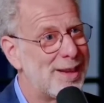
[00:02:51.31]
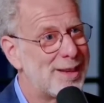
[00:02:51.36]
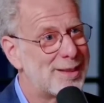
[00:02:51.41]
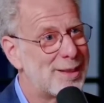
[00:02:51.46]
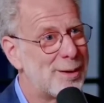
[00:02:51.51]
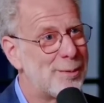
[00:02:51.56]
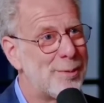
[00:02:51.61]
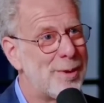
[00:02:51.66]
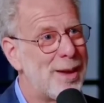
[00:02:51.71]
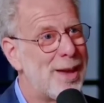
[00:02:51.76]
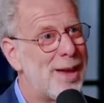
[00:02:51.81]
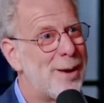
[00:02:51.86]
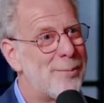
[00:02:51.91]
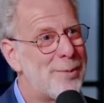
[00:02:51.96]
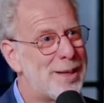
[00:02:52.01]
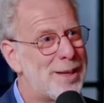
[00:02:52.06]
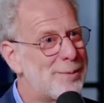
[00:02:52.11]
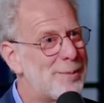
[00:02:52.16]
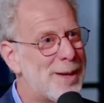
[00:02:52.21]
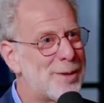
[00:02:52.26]
So
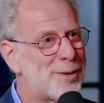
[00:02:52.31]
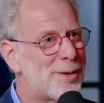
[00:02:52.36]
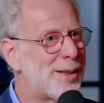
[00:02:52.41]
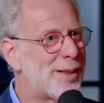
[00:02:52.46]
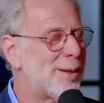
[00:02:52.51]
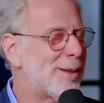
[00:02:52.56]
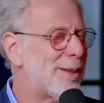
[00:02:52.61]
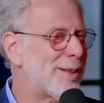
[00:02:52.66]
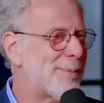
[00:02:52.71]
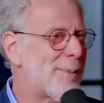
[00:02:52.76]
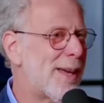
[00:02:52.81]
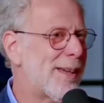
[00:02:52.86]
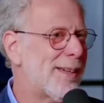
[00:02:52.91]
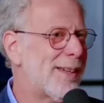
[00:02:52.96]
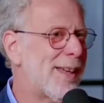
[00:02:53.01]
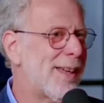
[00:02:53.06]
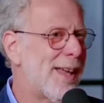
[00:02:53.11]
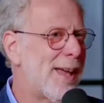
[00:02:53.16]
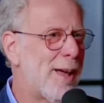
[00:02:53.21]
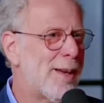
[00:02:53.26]
we essentially
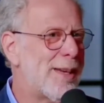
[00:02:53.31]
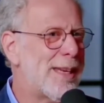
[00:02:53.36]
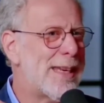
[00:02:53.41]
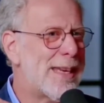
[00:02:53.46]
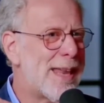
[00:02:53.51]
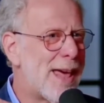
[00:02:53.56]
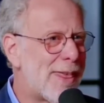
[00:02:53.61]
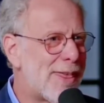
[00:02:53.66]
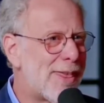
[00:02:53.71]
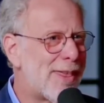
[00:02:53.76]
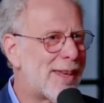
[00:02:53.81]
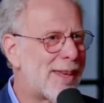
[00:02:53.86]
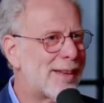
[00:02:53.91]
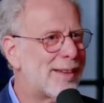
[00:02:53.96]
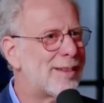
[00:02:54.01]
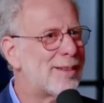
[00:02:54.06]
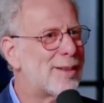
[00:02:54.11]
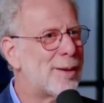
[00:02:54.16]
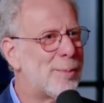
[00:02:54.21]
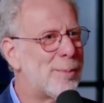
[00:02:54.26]
spend
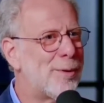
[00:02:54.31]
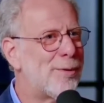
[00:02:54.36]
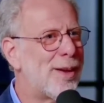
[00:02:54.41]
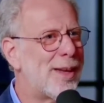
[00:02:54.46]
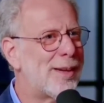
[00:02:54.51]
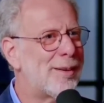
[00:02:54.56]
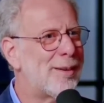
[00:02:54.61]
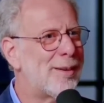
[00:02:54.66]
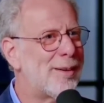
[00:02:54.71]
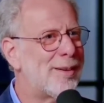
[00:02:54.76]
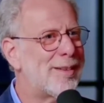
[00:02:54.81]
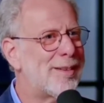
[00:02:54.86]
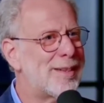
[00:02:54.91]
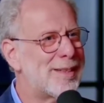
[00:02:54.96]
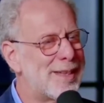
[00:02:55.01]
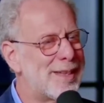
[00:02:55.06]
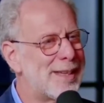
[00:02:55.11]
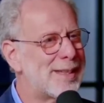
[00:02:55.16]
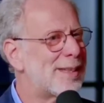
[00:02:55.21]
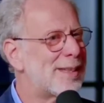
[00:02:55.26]
nothing to prevent
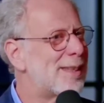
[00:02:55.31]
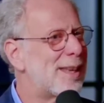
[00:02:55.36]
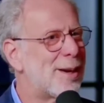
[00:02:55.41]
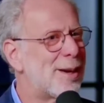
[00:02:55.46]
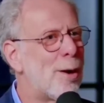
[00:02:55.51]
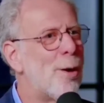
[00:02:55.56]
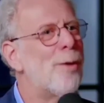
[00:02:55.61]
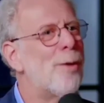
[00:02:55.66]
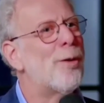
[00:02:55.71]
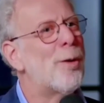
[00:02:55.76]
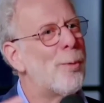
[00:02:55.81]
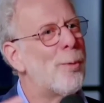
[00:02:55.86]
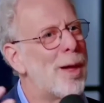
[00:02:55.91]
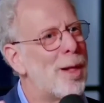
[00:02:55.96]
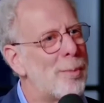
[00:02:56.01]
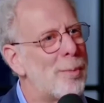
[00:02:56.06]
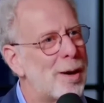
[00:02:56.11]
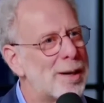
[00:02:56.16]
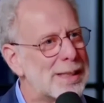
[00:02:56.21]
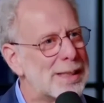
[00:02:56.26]
diseases that
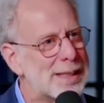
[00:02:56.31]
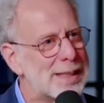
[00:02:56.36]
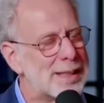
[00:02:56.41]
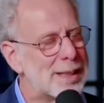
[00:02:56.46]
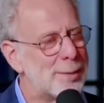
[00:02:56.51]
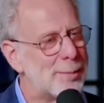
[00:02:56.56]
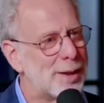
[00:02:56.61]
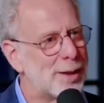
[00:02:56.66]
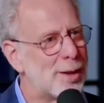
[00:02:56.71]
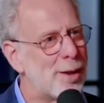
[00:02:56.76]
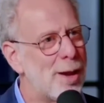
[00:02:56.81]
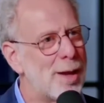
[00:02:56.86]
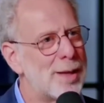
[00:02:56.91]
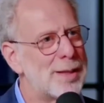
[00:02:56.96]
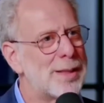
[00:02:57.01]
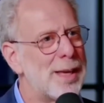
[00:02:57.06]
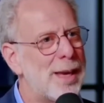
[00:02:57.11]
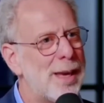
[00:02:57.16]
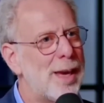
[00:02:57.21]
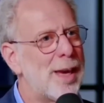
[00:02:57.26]
overwhelm our system and
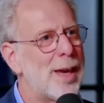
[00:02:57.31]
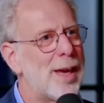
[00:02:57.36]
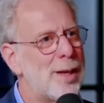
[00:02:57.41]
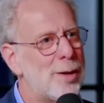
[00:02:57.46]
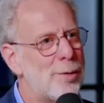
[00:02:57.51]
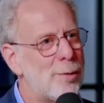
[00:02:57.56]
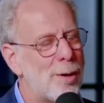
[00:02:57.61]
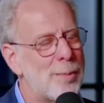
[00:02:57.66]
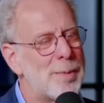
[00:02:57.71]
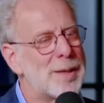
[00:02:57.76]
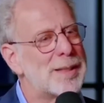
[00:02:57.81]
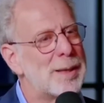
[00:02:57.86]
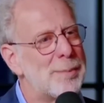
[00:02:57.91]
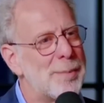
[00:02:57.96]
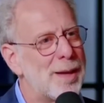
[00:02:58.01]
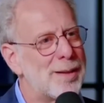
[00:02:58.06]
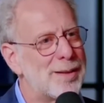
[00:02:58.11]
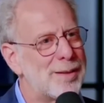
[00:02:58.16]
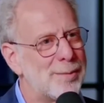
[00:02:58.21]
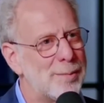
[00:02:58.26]
cause enormous
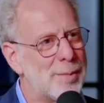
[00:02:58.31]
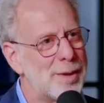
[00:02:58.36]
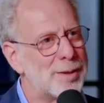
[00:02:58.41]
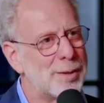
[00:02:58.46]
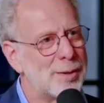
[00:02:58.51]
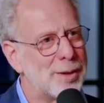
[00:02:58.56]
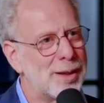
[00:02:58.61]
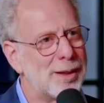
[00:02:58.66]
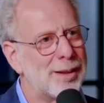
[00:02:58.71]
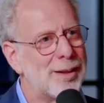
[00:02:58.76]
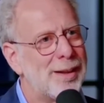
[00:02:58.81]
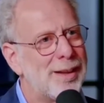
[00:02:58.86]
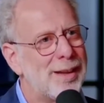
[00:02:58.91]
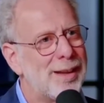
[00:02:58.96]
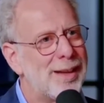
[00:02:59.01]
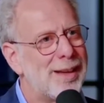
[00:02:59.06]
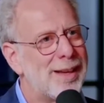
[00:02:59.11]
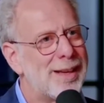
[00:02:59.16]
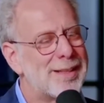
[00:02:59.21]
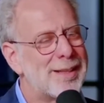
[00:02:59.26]
amounts of misery.
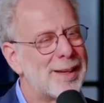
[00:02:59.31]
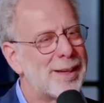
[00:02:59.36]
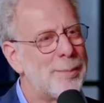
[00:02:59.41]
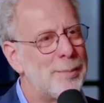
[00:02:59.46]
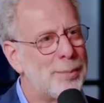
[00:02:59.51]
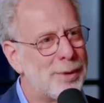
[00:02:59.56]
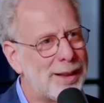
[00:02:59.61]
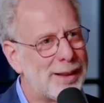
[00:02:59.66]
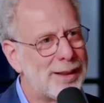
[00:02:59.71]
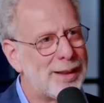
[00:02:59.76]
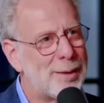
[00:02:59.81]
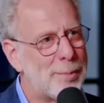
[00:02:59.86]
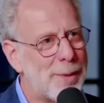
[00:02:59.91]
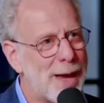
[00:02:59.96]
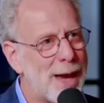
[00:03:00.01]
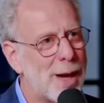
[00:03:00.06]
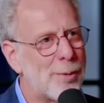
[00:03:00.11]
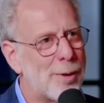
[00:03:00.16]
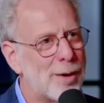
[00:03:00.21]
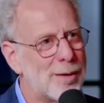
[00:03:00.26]
It's a completely
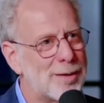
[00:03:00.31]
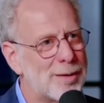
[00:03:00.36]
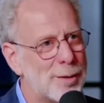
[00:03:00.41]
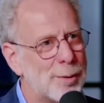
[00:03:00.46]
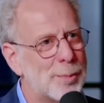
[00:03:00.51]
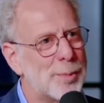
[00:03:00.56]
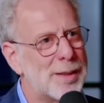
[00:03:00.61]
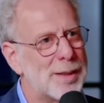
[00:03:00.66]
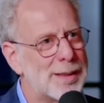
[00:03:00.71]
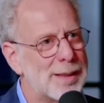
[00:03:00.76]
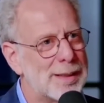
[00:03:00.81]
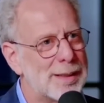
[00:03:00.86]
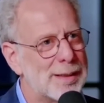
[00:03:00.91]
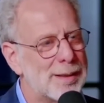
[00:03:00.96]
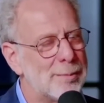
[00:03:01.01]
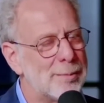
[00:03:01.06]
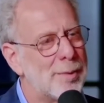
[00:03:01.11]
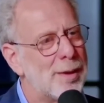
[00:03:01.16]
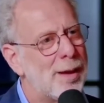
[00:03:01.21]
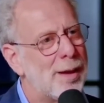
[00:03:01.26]
backward, stupid
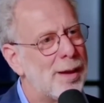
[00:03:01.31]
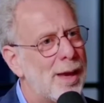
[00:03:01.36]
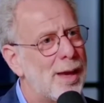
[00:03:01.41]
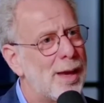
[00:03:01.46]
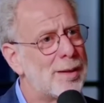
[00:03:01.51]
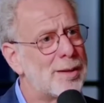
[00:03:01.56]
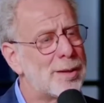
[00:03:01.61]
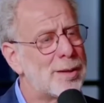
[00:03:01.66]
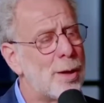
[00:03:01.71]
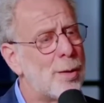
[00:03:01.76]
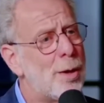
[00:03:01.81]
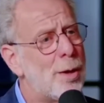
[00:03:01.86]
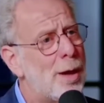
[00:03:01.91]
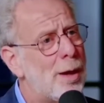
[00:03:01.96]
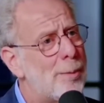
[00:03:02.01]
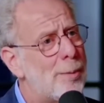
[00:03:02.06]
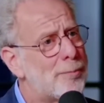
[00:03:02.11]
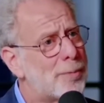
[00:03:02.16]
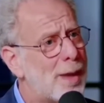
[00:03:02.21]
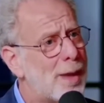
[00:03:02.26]
system. And so,
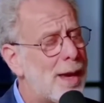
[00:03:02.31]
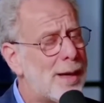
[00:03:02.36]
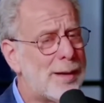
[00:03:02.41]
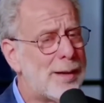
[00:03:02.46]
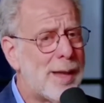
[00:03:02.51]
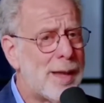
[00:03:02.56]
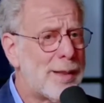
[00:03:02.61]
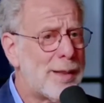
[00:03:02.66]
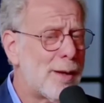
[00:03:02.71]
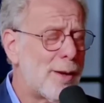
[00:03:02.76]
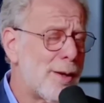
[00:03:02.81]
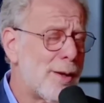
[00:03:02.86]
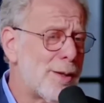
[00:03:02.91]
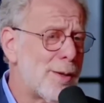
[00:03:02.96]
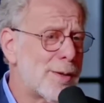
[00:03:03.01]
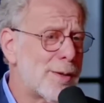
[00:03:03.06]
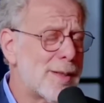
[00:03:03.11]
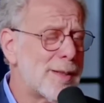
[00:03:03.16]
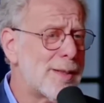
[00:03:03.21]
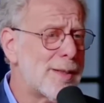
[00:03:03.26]
and the good
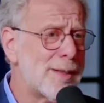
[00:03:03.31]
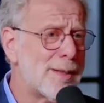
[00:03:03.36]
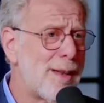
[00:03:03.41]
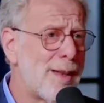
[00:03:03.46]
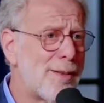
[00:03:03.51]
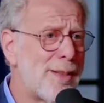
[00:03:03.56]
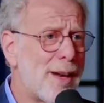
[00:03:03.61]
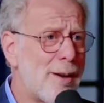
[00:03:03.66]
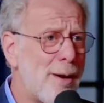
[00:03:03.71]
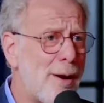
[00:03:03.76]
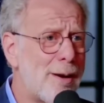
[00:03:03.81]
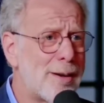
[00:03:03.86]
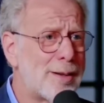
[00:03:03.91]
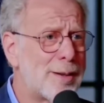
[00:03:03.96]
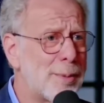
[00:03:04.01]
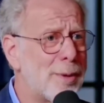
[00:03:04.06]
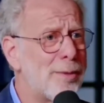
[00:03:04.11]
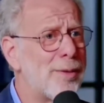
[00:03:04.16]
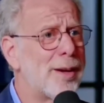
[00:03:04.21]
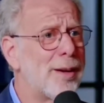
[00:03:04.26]
news is it's not that
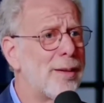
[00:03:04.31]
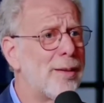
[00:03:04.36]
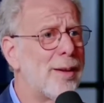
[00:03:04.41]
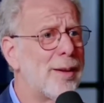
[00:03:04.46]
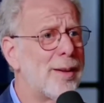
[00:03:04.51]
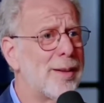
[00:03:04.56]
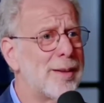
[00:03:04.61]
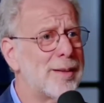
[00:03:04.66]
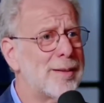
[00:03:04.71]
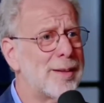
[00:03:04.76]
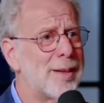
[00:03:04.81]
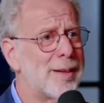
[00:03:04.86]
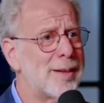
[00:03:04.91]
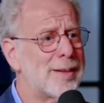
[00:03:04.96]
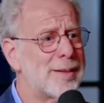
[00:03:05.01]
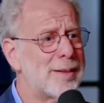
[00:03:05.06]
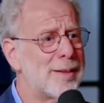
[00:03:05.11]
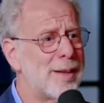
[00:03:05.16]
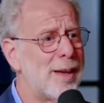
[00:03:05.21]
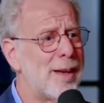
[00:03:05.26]
hard to prevent a lot of these
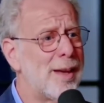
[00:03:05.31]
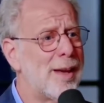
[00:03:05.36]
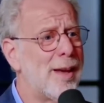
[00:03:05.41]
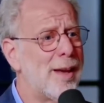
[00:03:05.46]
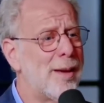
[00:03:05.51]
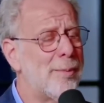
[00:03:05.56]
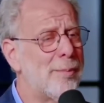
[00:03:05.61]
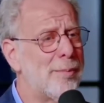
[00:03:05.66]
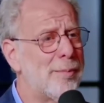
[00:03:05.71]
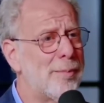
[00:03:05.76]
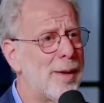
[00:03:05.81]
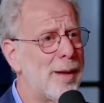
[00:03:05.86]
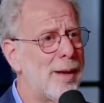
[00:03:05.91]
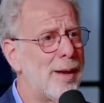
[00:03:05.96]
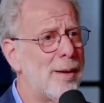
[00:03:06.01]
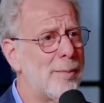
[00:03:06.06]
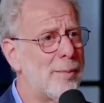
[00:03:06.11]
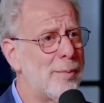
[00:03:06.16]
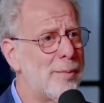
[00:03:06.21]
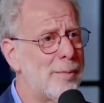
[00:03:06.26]
things.
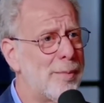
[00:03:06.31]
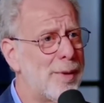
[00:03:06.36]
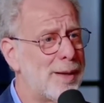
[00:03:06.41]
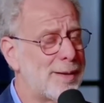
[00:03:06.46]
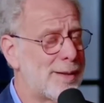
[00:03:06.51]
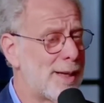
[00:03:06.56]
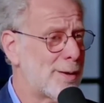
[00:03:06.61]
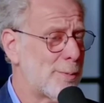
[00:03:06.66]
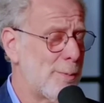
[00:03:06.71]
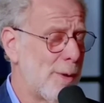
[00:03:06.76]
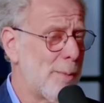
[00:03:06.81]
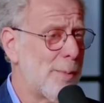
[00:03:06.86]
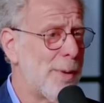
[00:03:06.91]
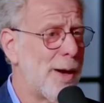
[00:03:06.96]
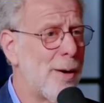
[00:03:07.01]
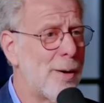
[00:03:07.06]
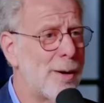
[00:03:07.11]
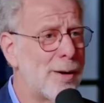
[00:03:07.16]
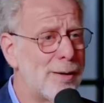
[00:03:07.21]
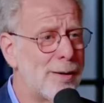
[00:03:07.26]
It takes
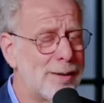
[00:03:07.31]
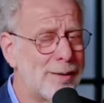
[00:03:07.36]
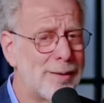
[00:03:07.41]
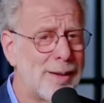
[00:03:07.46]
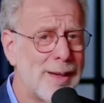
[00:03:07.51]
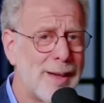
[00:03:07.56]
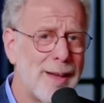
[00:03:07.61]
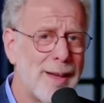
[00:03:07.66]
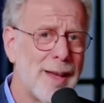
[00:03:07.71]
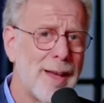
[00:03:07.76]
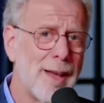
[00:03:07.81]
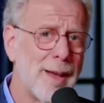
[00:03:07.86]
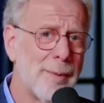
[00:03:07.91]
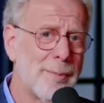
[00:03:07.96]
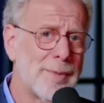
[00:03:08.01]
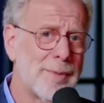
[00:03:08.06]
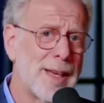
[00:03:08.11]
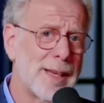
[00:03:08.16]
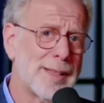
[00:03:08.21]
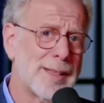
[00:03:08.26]
willpower and
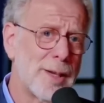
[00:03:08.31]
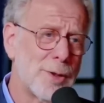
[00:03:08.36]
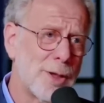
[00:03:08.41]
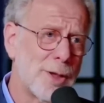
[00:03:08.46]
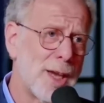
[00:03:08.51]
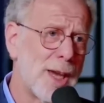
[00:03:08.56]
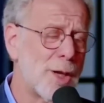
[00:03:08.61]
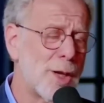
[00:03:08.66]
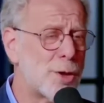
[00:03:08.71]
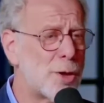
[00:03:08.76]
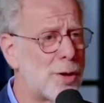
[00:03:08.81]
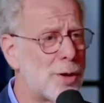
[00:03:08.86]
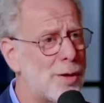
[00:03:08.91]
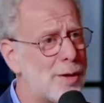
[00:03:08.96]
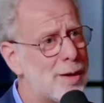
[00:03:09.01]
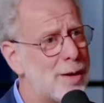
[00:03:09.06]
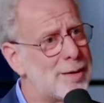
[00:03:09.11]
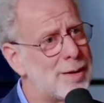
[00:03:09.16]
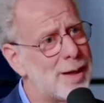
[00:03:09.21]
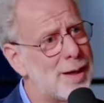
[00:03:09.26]
takes education,
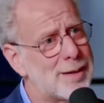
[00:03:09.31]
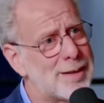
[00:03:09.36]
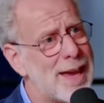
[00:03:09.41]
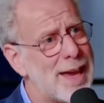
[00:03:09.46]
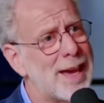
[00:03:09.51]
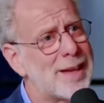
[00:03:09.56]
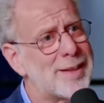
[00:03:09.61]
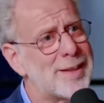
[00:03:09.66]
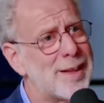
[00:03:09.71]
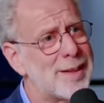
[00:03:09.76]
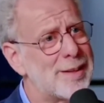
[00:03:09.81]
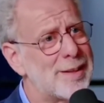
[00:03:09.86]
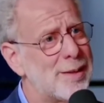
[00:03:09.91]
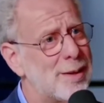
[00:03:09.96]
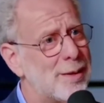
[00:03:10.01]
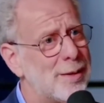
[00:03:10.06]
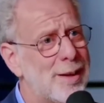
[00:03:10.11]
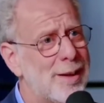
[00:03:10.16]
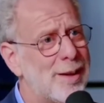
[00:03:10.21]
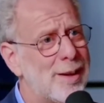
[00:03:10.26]
and it takes access
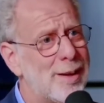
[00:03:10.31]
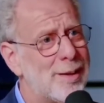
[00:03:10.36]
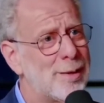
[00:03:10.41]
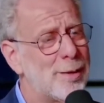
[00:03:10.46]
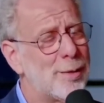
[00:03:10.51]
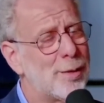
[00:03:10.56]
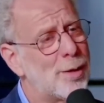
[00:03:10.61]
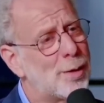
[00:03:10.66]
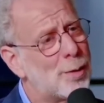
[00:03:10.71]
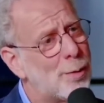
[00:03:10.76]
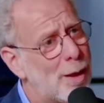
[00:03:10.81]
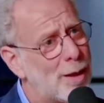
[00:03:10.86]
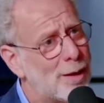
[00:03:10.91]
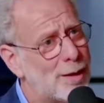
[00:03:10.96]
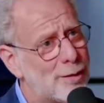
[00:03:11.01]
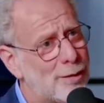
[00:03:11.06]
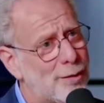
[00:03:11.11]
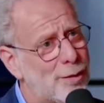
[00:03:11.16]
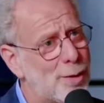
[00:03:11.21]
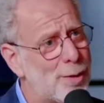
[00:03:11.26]
to good
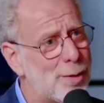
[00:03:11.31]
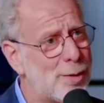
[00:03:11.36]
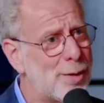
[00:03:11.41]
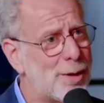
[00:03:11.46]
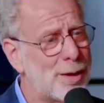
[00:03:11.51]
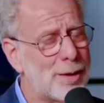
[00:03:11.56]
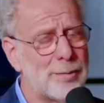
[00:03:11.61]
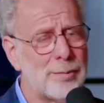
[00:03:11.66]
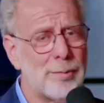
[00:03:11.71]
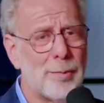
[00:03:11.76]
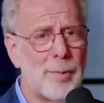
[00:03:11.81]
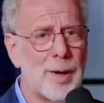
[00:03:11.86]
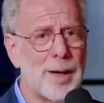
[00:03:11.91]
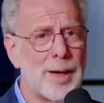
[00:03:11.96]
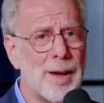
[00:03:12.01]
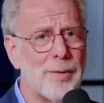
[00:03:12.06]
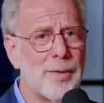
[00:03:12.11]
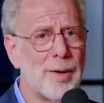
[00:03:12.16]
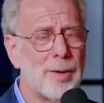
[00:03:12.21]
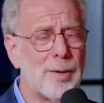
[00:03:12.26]
quality food and
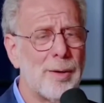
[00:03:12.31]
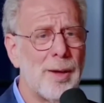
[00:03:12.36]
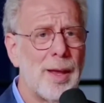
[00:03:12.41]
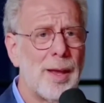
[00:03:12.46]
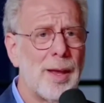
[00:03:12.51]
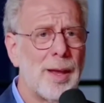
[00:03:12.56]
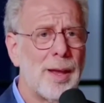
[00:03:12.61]
whatever.